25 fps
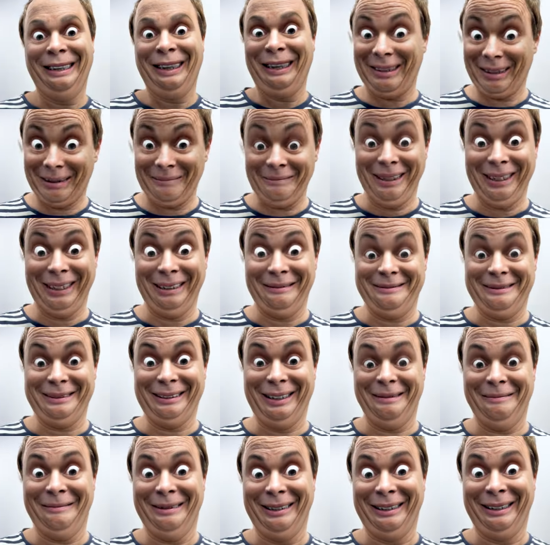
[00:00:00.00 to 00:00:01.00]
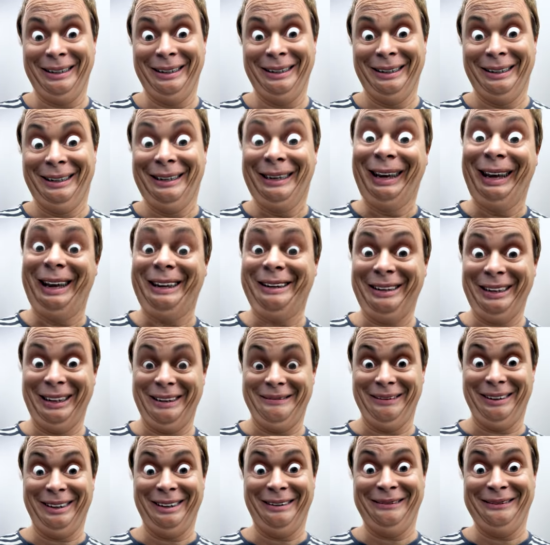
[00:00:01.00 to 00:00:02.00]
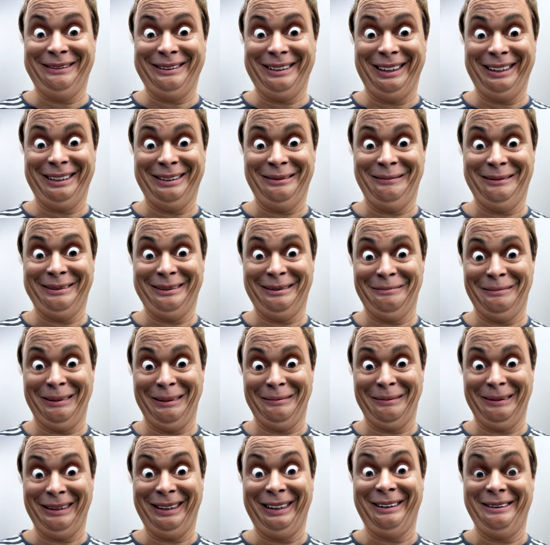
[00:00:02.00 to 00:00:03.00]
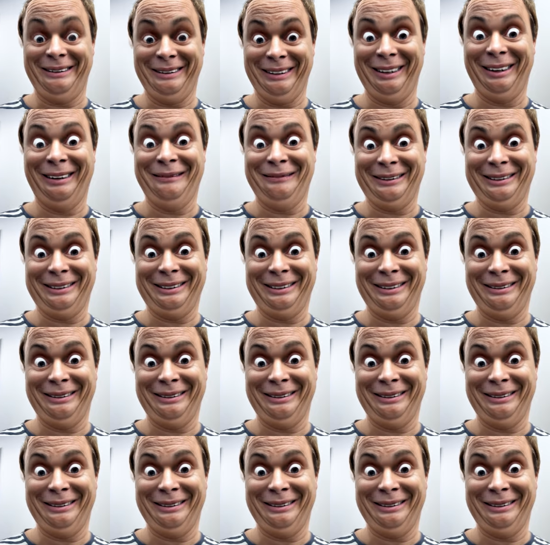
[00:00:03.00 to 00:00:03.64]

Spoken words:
Hello, my name's Damien. I'm going to have a conversation with some people here in the office.